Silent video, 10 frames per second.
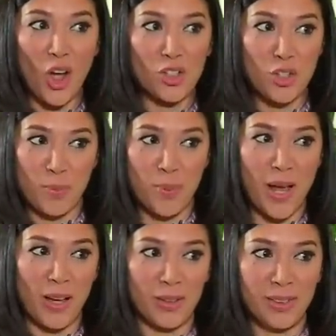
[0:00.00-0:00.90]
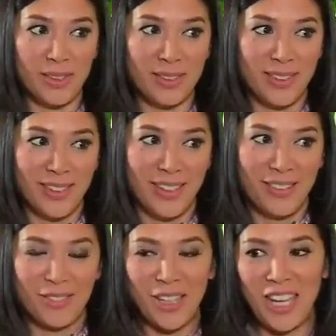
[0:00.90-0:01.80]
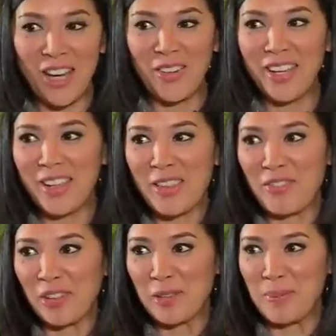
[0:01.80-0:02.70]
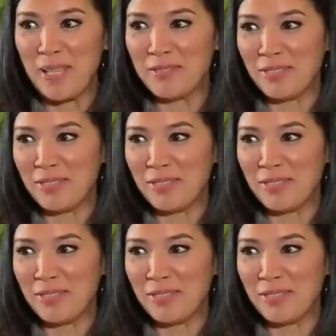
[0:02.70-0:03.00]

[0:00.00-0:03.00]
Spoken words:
all so proud, for carrying the Philippine